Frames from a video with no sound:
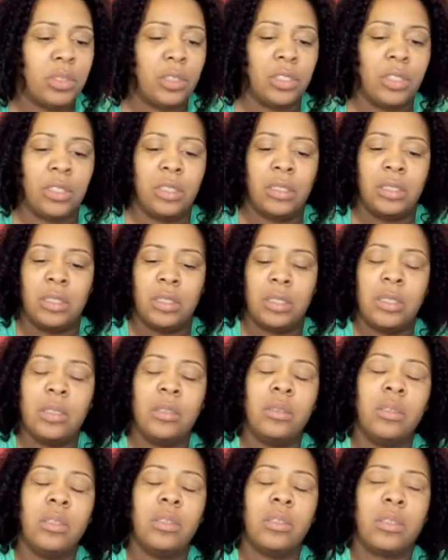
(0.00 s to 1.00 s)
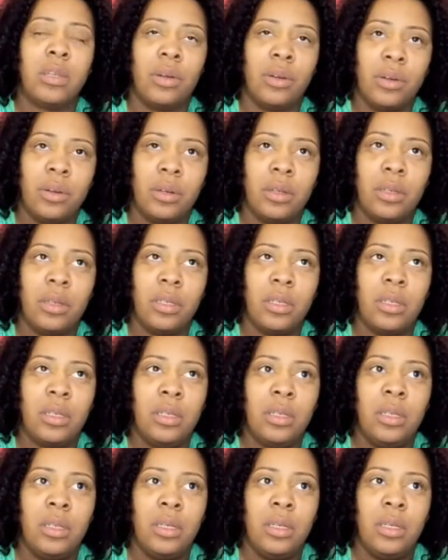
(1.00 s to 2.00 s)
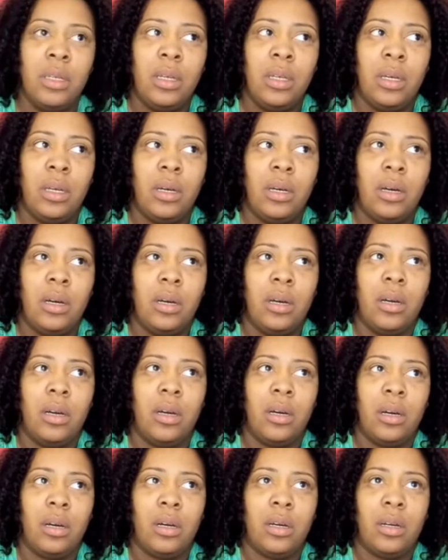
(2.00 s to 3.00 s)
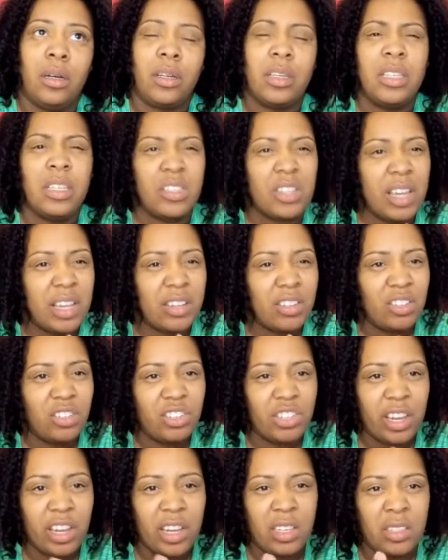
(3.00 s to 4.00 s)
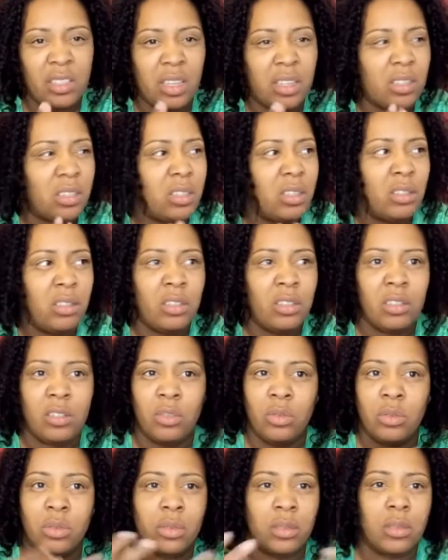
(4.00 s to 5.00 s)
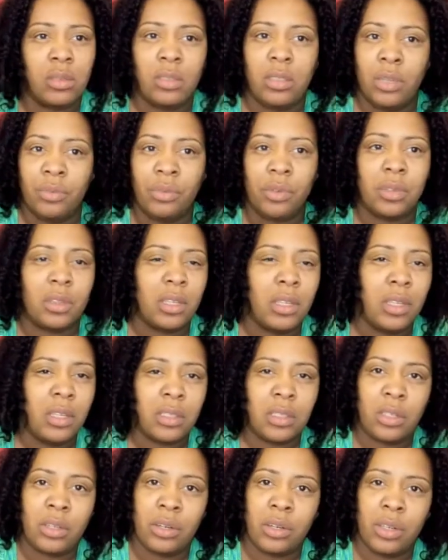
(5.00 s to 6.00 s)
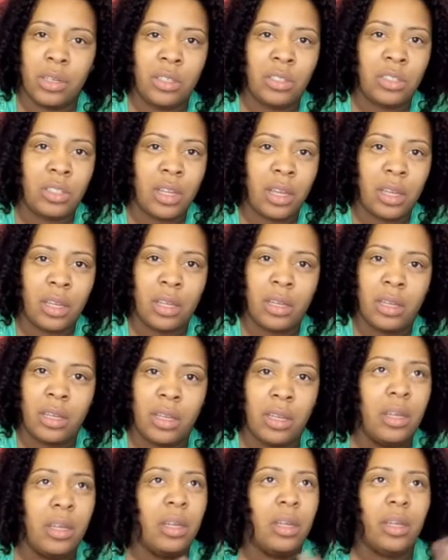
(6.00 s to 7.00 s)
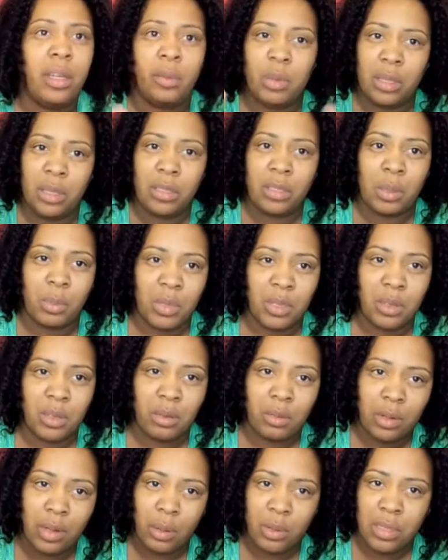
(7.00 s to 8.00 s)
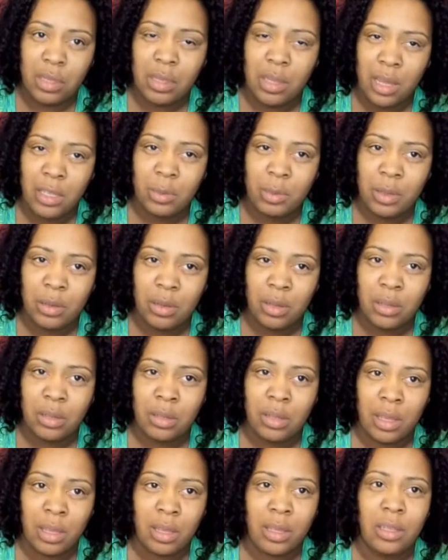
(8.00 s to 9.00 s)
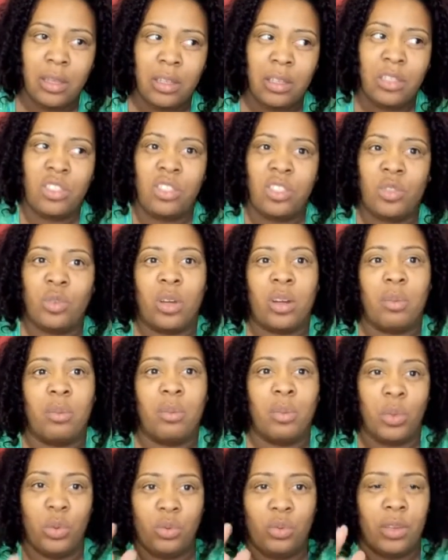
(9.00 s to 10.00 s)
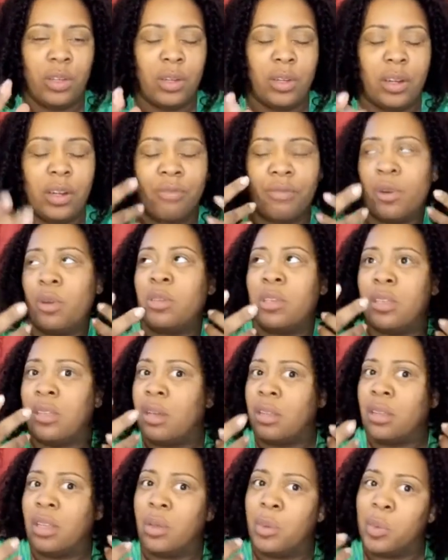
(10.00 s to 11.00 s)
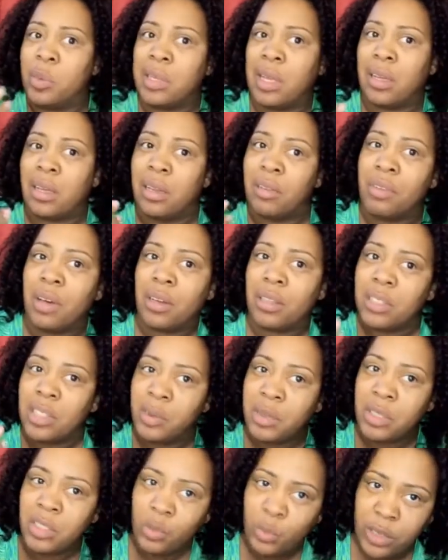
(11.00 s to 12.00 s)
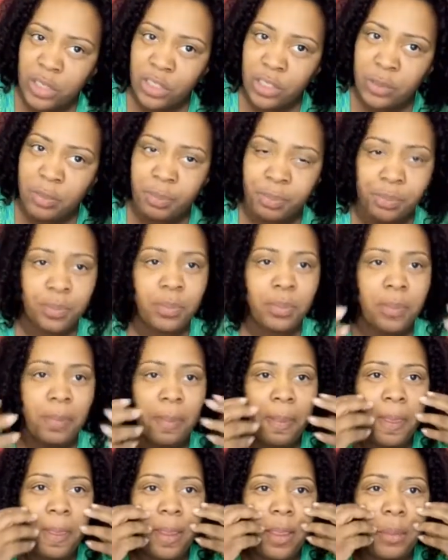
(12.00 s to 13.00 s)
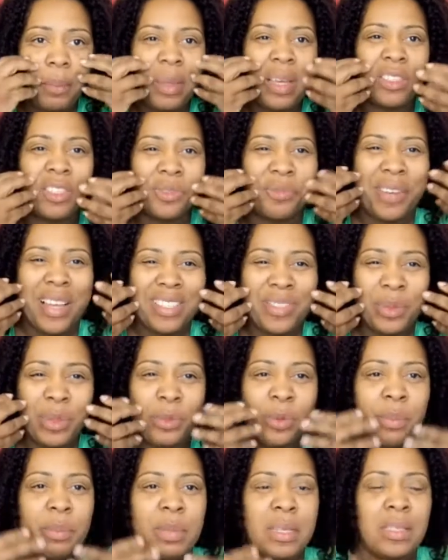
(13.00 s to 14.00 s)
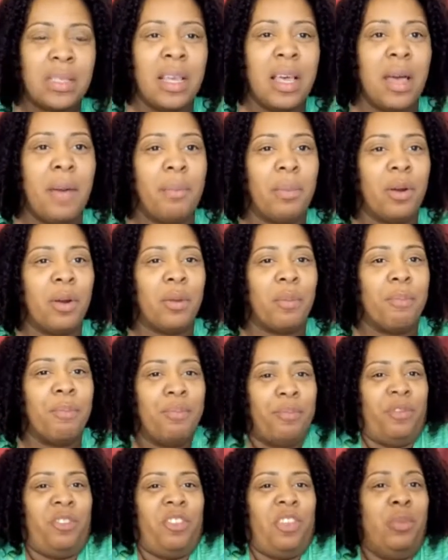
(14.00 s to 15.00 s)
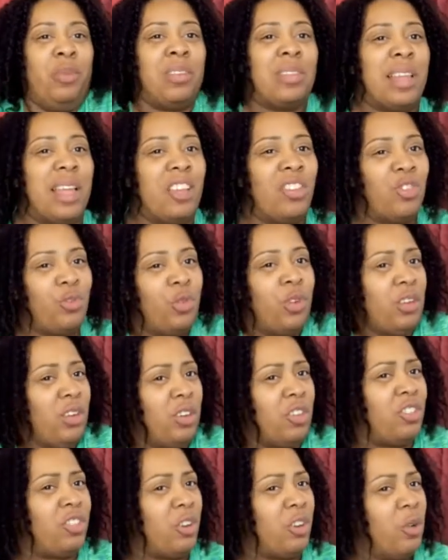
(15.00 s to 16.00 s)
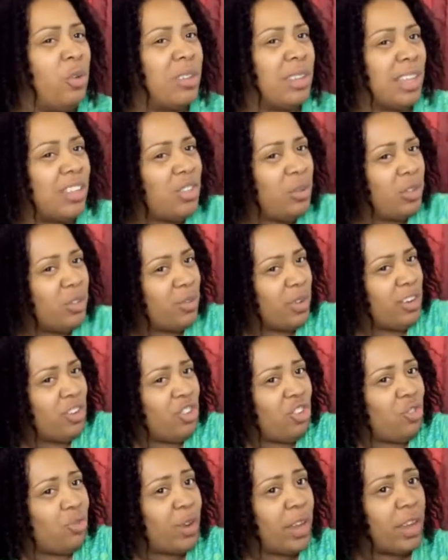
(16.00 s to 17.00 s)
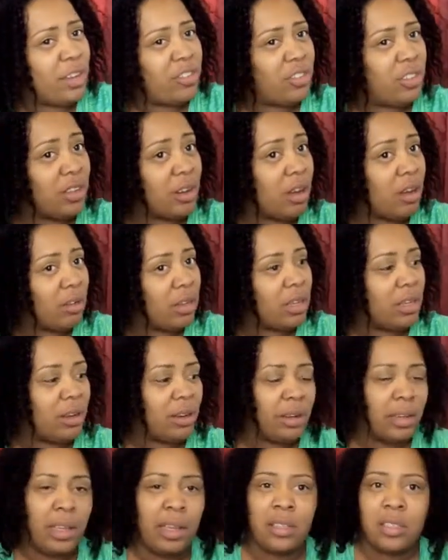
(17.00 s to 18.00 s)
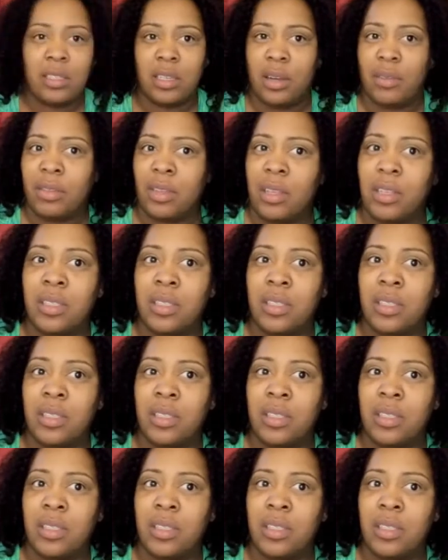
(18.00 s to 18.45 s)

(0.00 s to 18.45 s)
She still is currently, her condition hasn't changed. They're still just doing different things to her each day, with the exception of when I was at the hospital the other day, she started moving. And at first they thought that it was like an involuntary twitching because her face would grimace, but she was like shrugging her shoulders like she was trying to stretch and all that, her legs and everything.